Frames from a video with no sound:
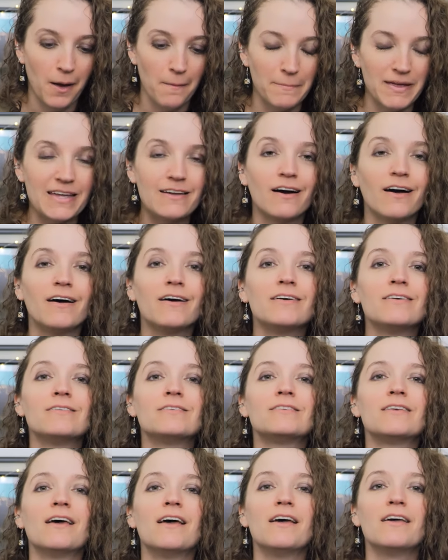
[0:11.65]

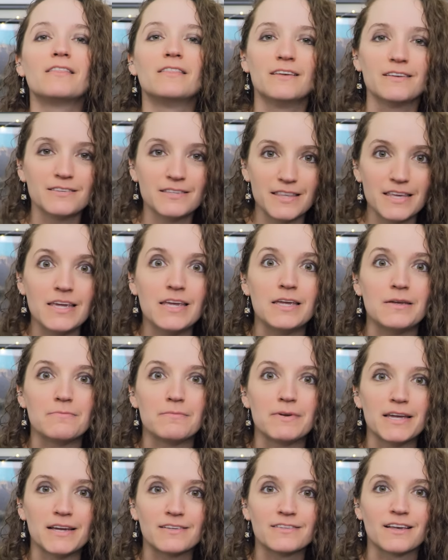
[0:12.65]
because this
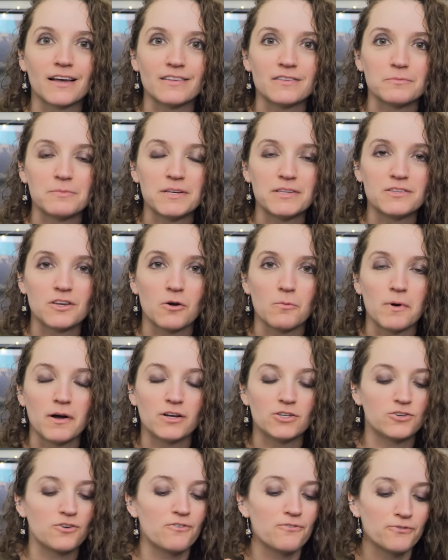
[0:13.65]
theme excites me so much.